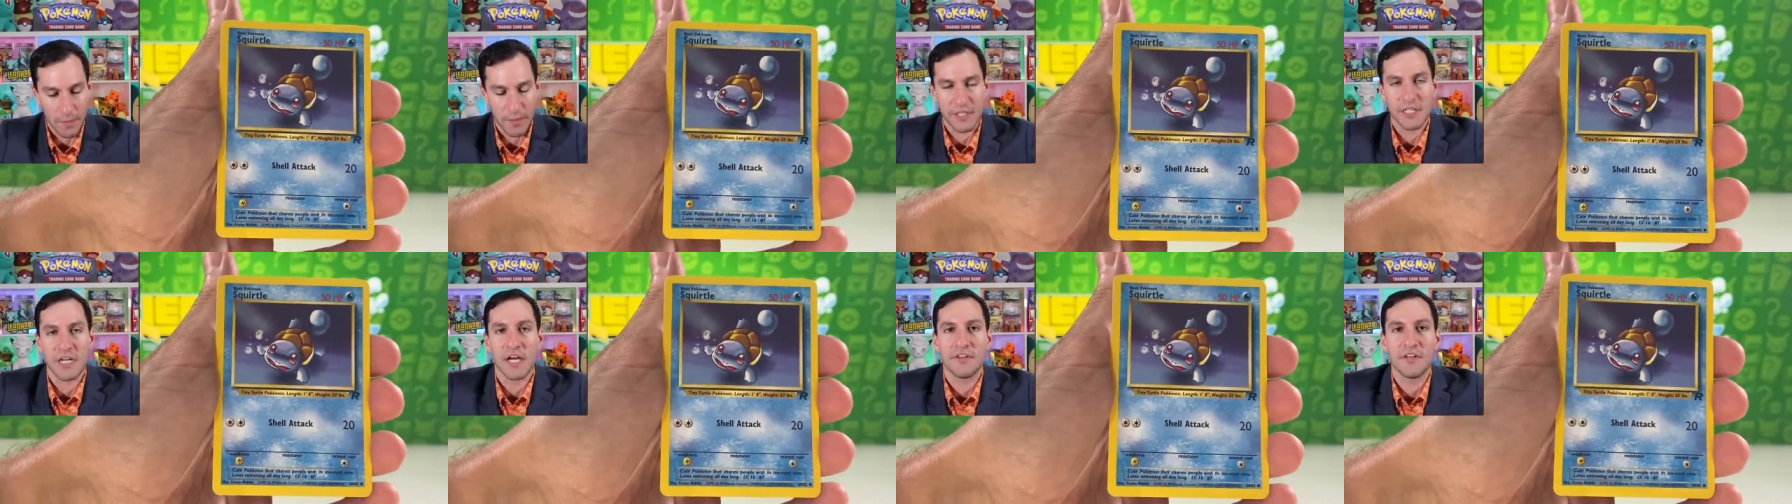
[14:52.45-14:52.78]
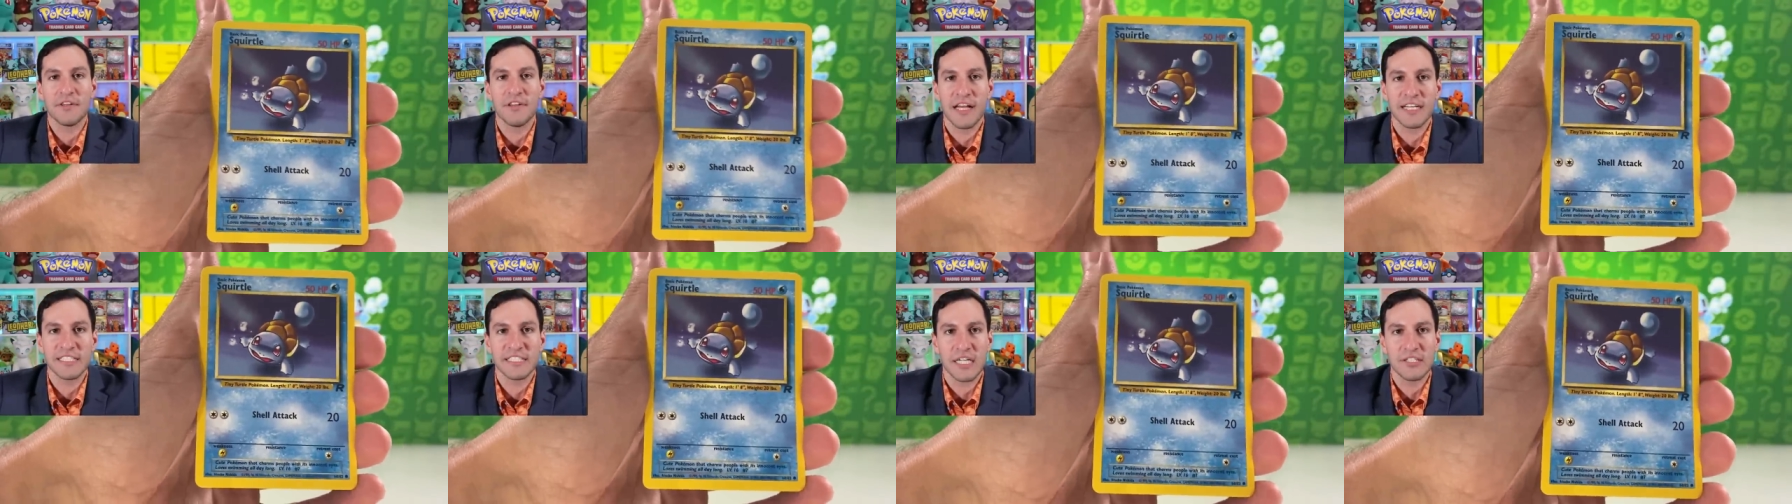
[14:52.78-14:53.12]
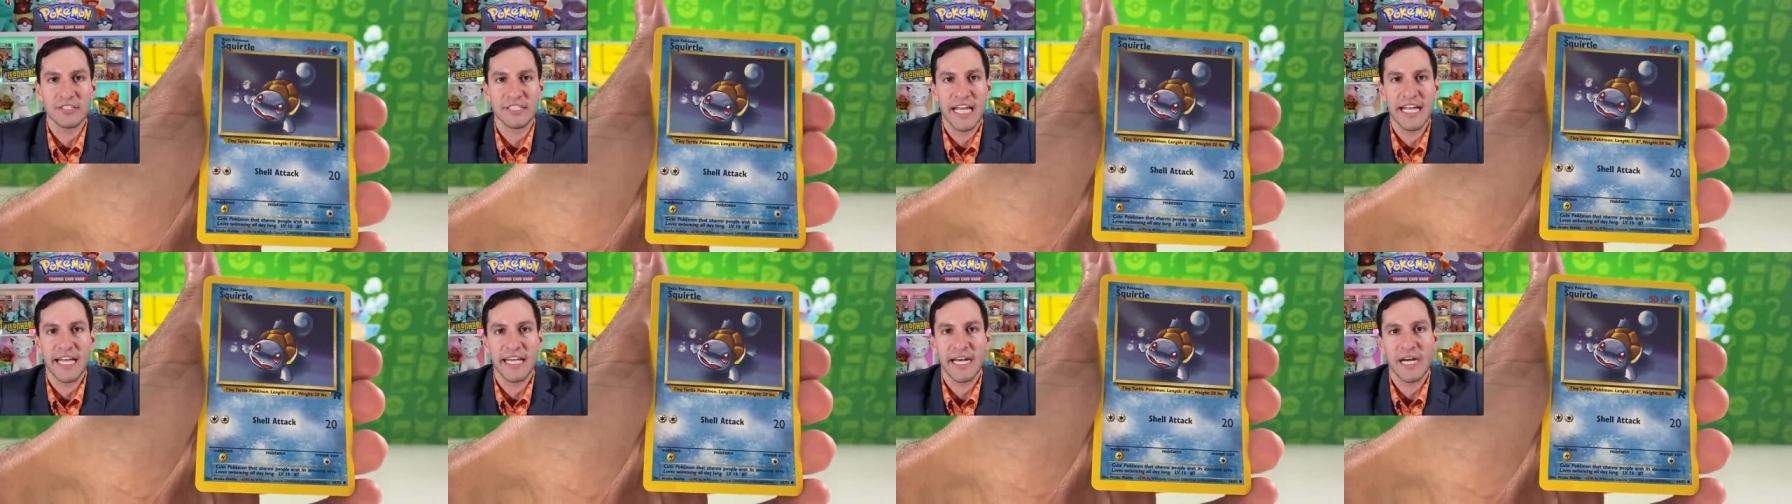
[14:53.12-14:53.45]
but nonetheless,
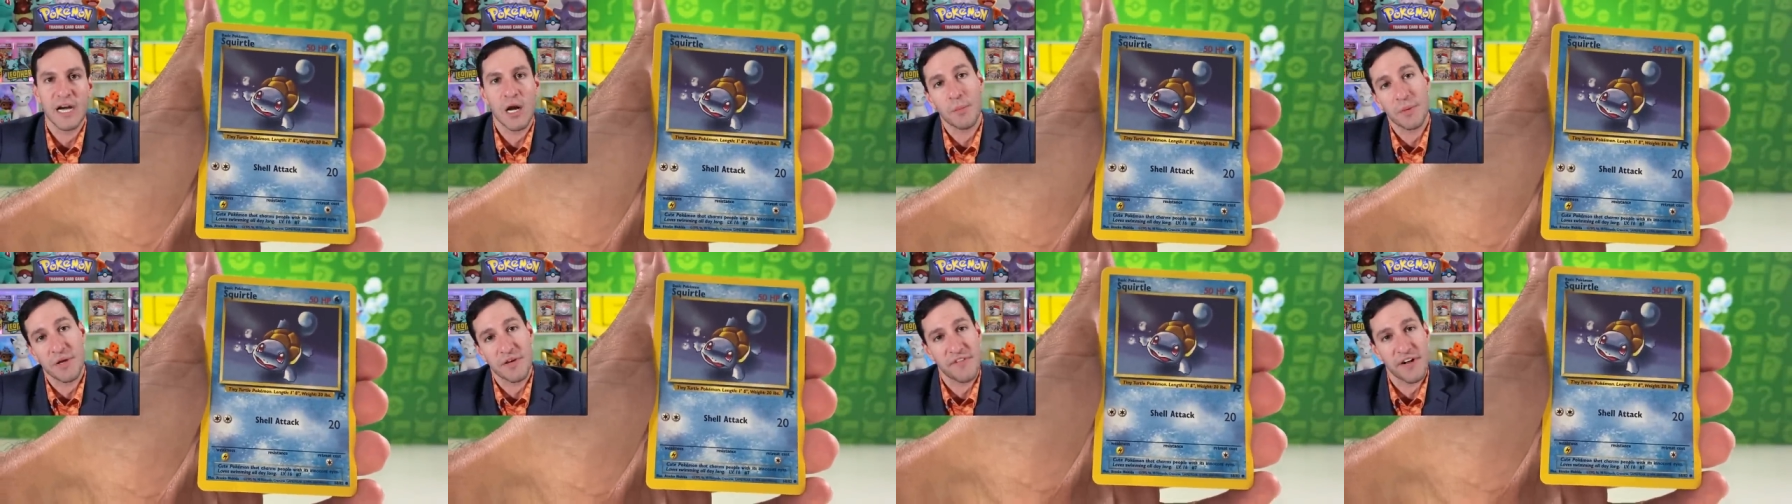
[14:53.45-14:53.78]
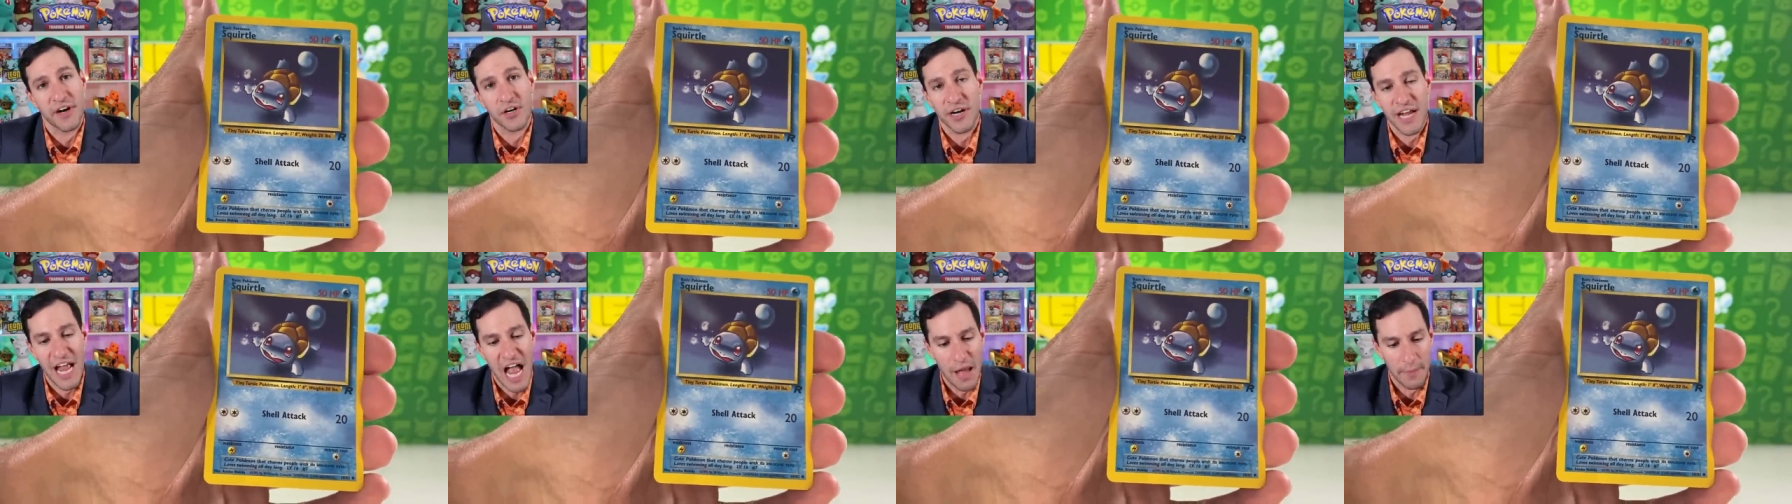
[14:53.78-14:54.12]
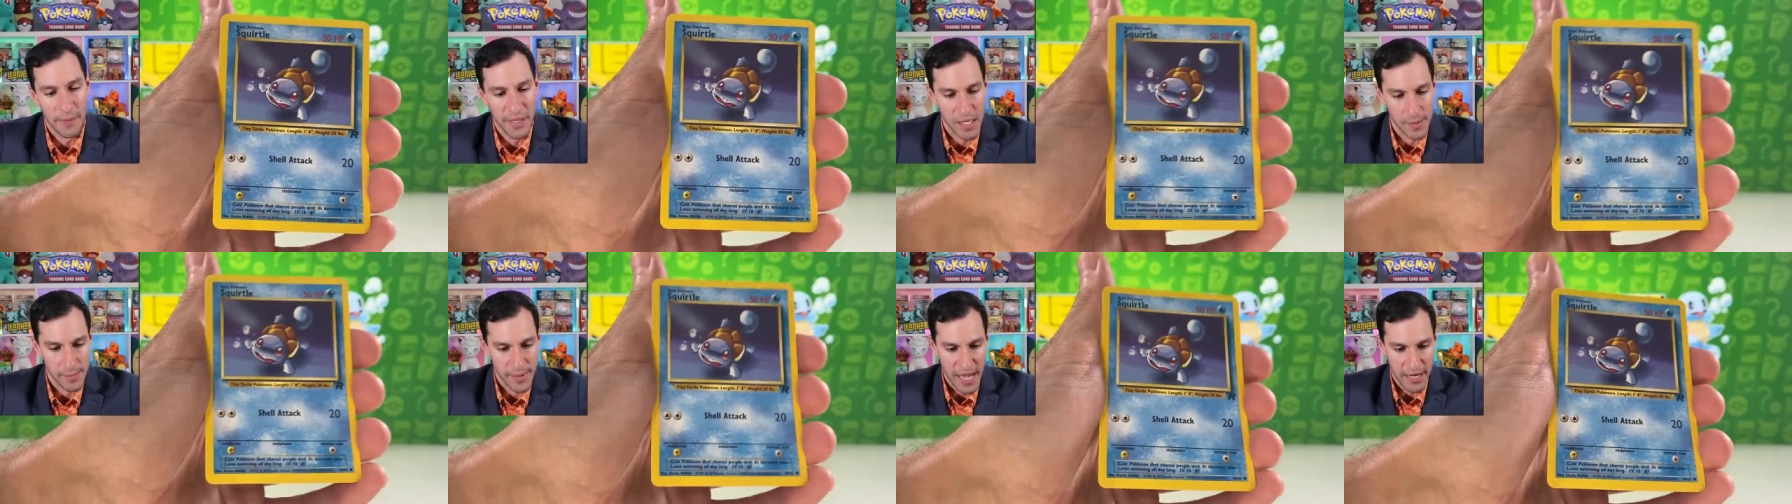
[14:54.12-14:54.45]
I'll take it and I'll be very
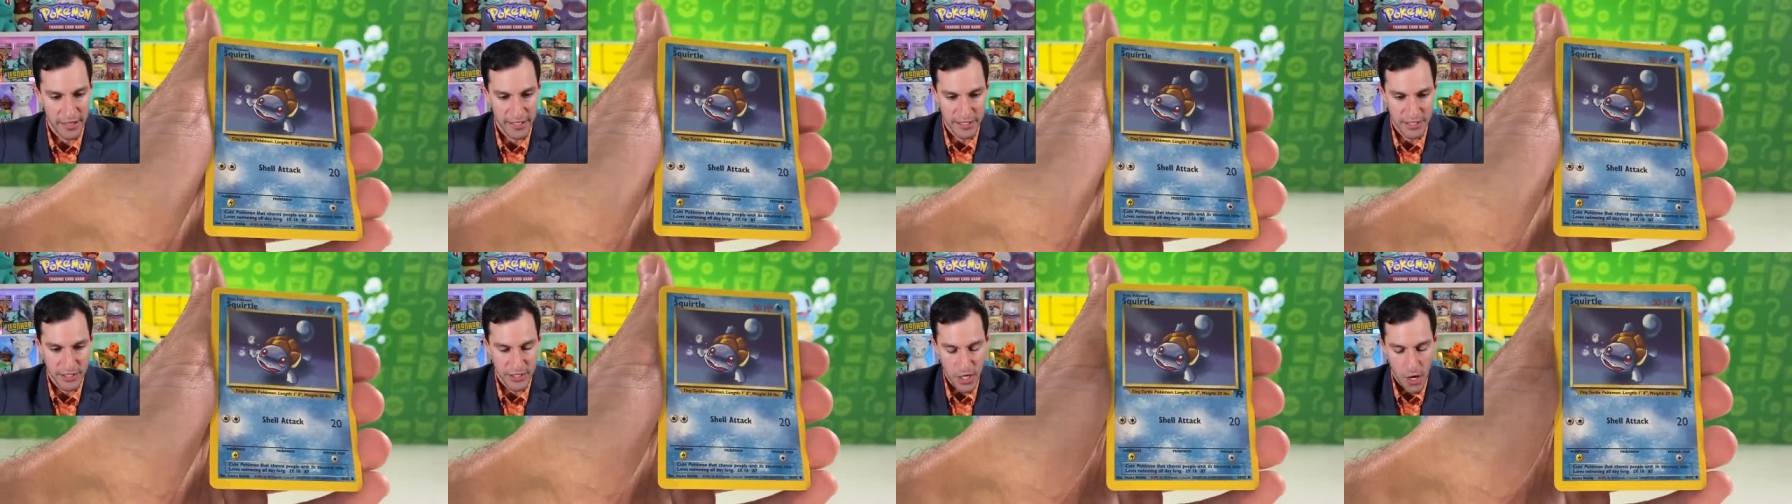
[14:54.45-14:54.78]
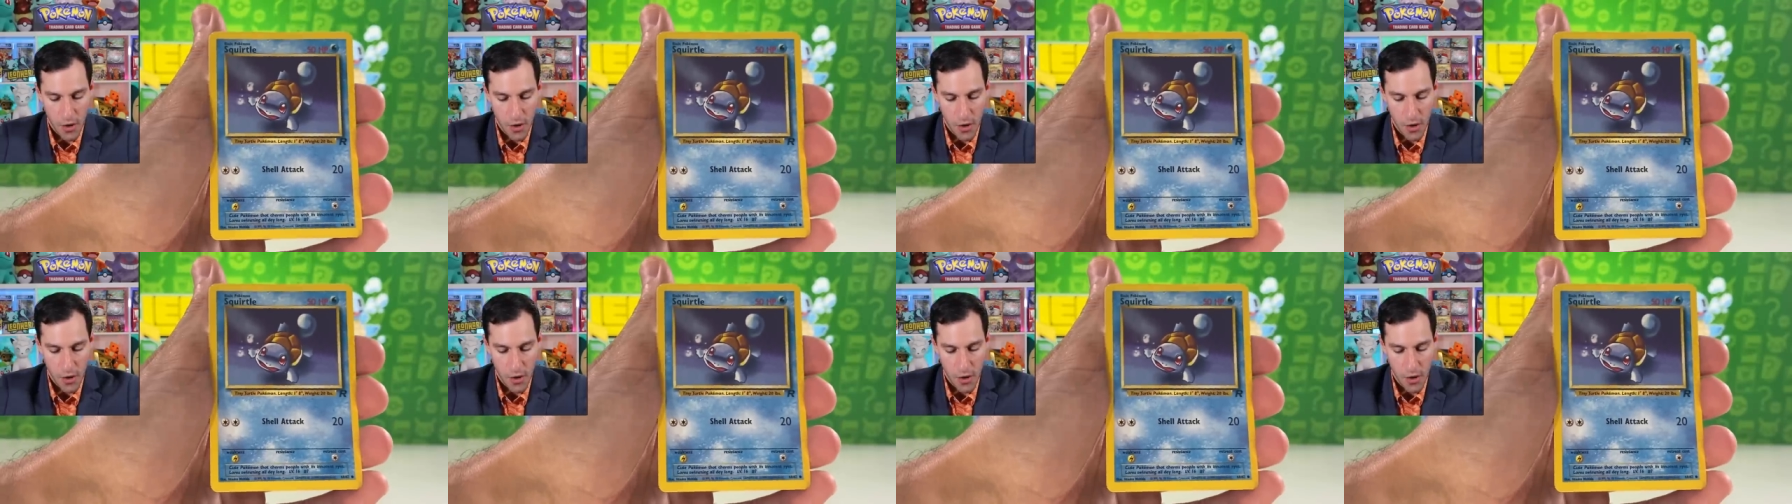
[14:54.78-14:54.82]
happy about it.